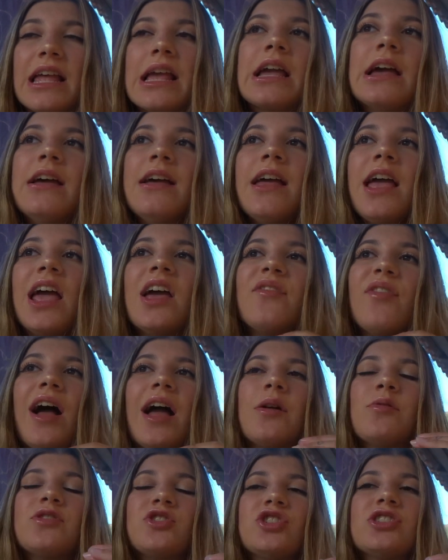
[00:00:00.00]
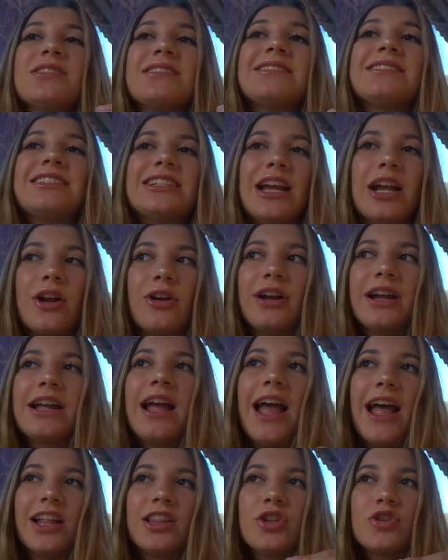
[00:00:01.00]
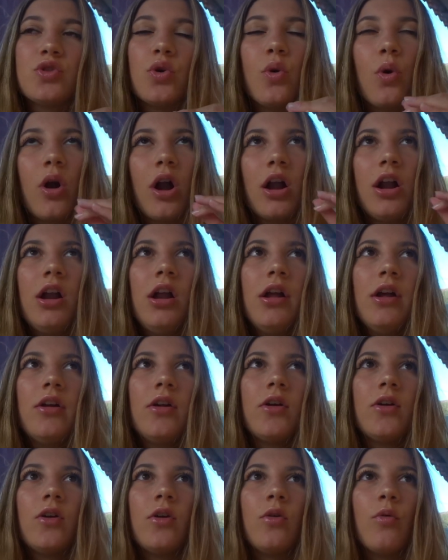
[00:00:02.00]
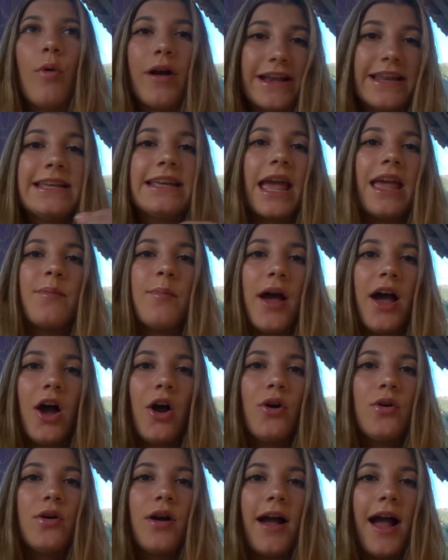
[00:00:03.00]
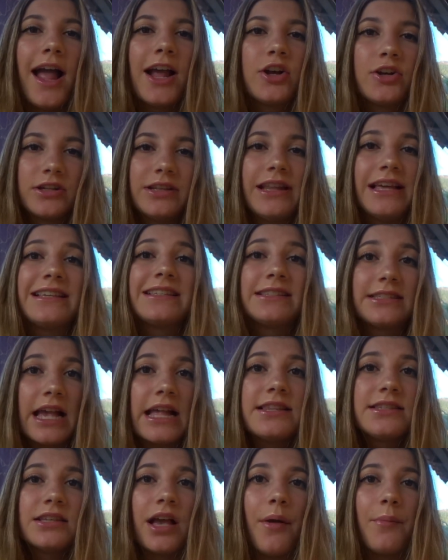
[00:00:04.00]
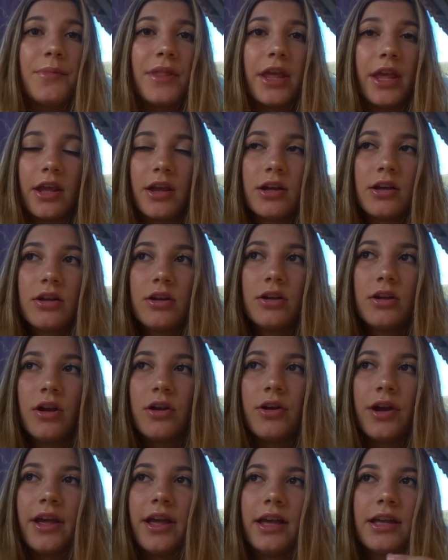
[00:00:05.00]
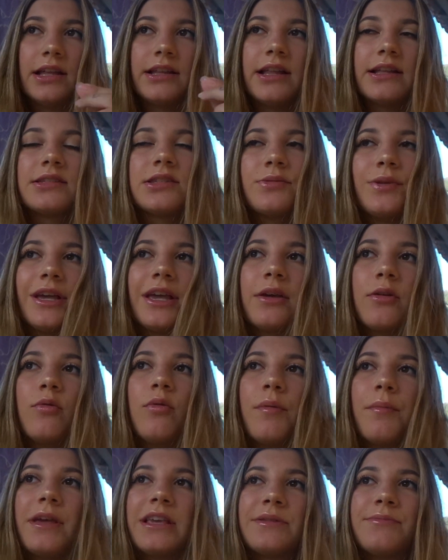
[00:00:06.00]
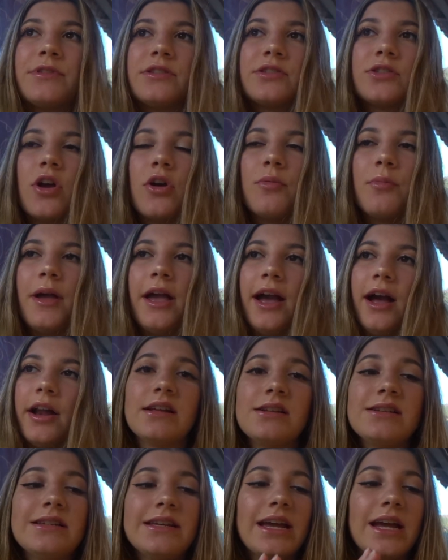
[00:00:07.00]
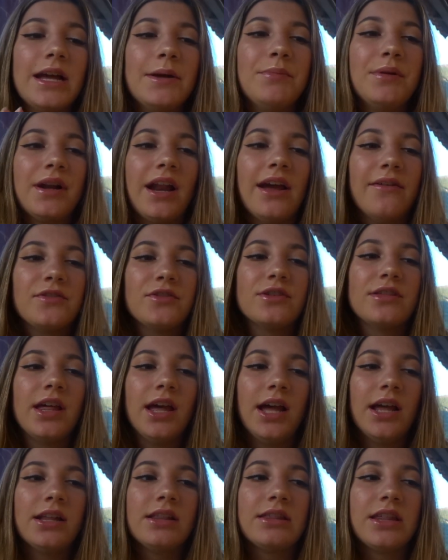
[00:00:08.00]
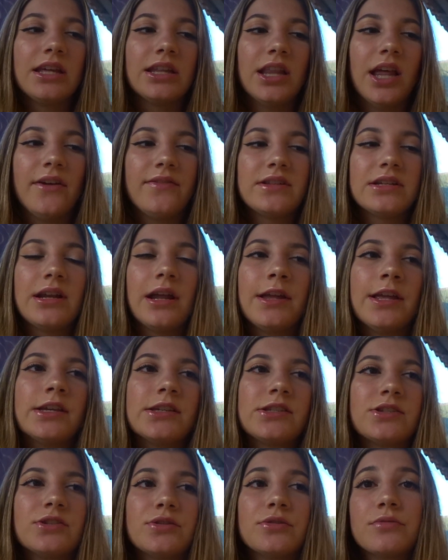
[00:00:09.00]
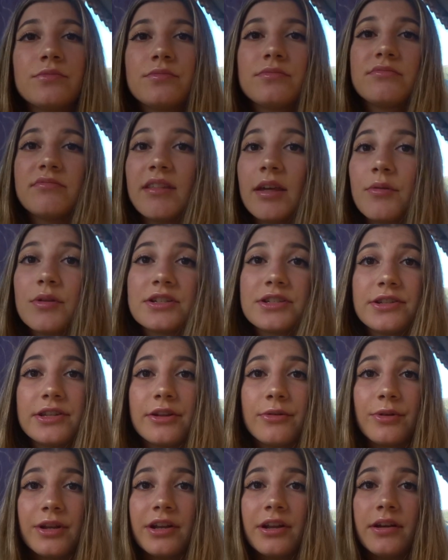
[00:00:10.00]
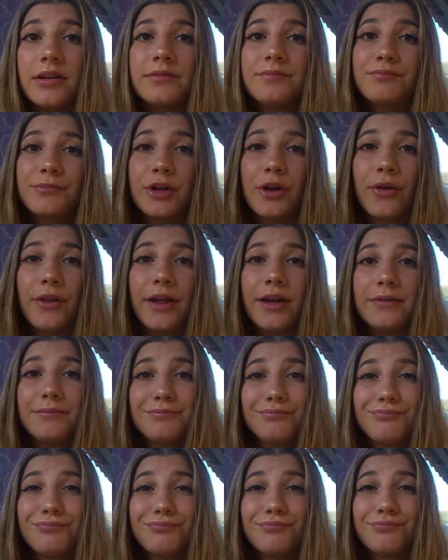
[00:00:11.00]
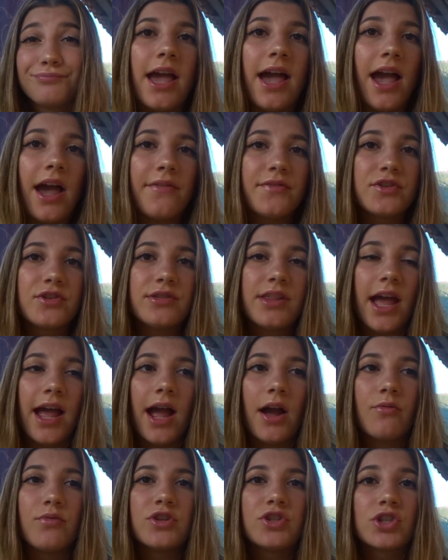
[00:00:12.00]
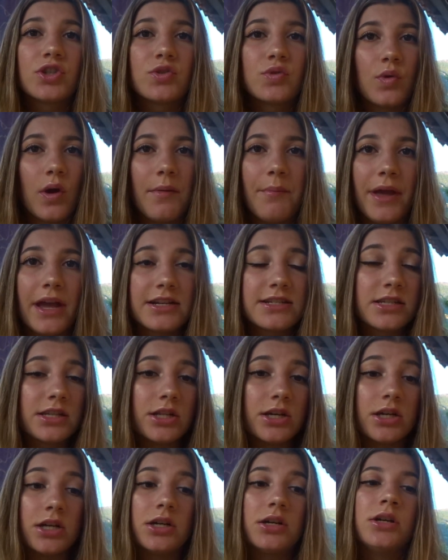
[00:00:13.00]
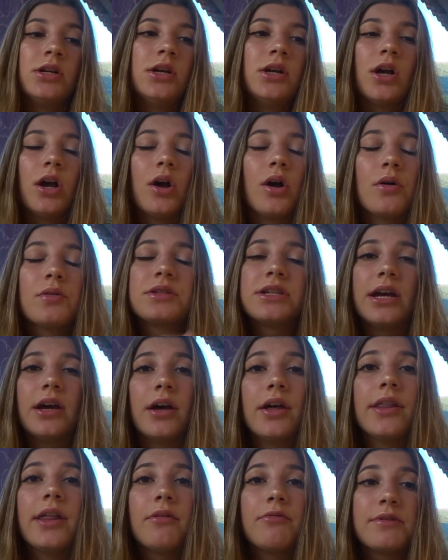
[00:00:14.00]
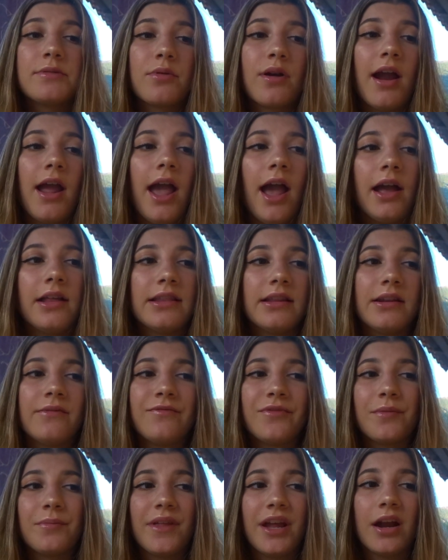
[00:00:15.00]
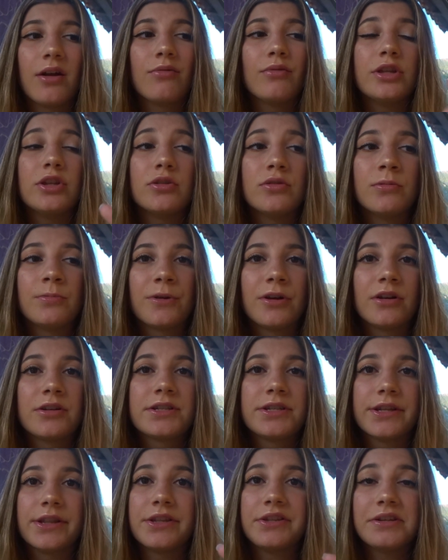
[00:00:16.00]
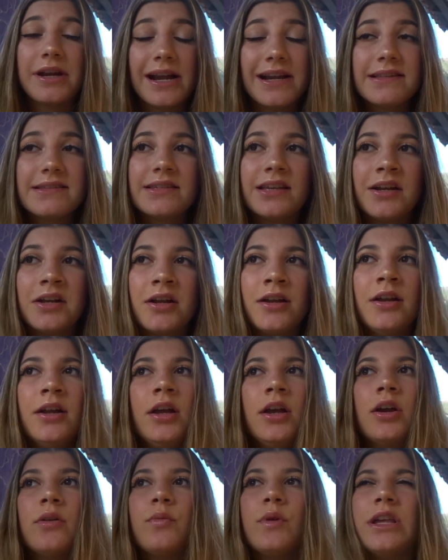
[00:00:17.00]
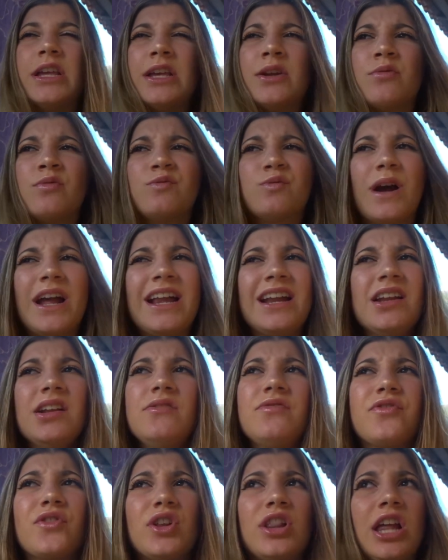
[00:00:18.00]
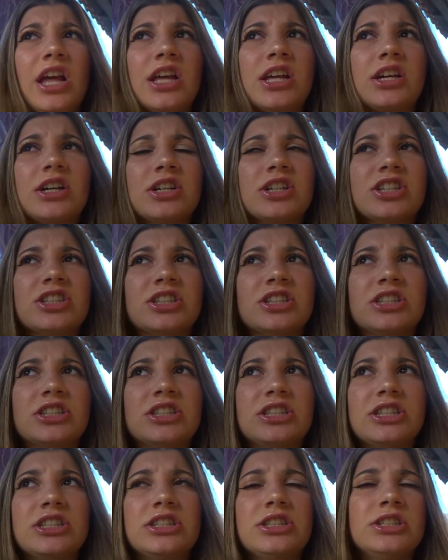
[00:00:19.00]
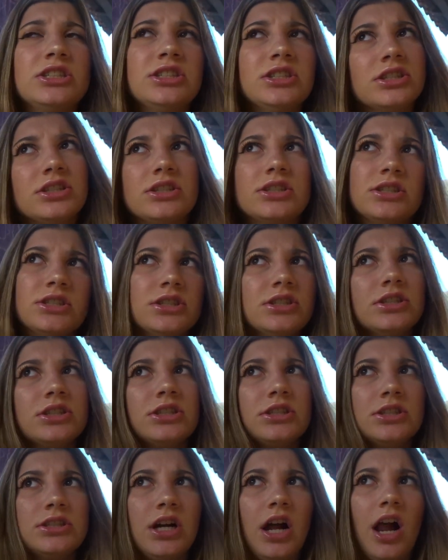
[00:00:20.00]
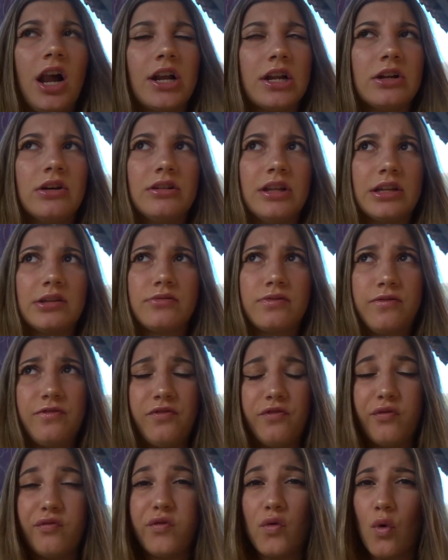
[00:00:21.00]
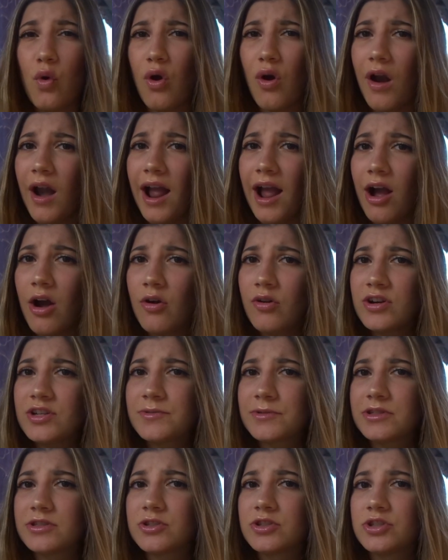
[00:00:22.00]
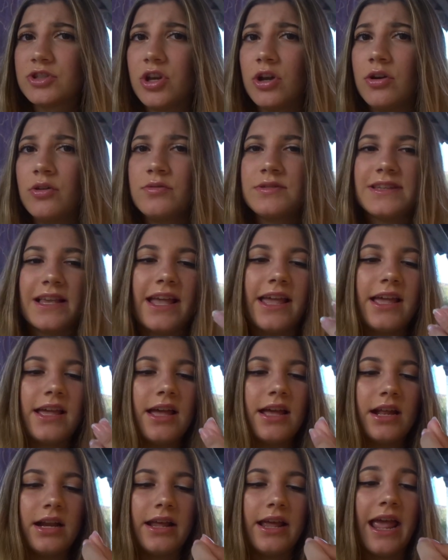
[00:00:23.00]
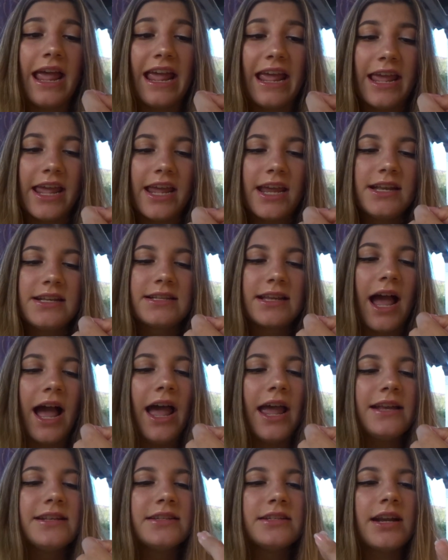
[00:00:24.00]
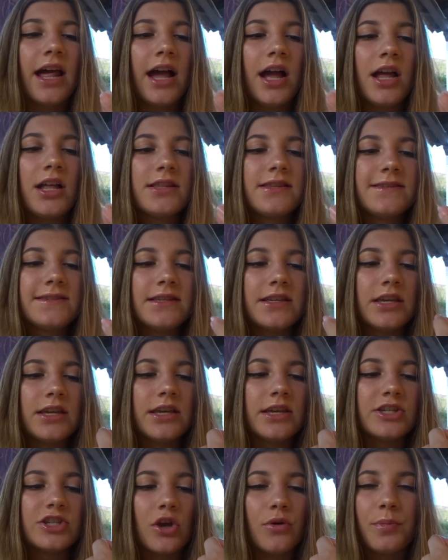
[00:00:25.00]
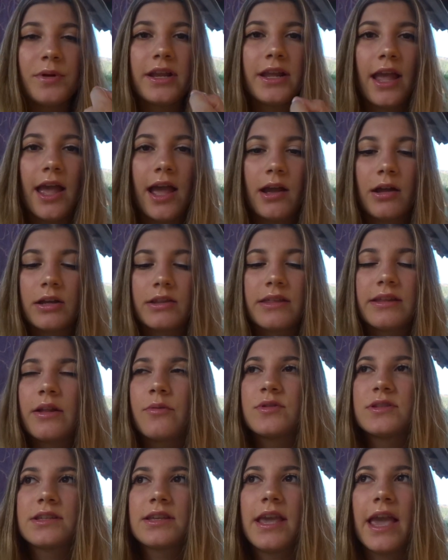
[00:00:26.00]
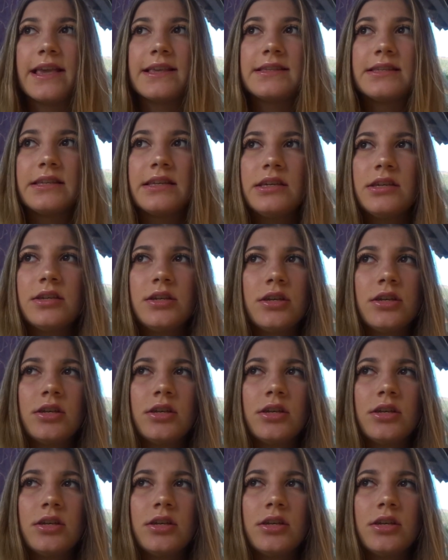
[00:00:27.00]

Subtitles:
like, if I was just staring at the door when he came out, I could have like said something, okay? And that's like what makes me so mad. And yeah, but after that they left, and I assume they went to the arena and all that. After that, we just went back to the hotel that we were at, and from there we Ubered to the United Center. We waited for like a good, I don't know, like 4 hours, because the show was 8. I did not see his opening act. I think it was Casey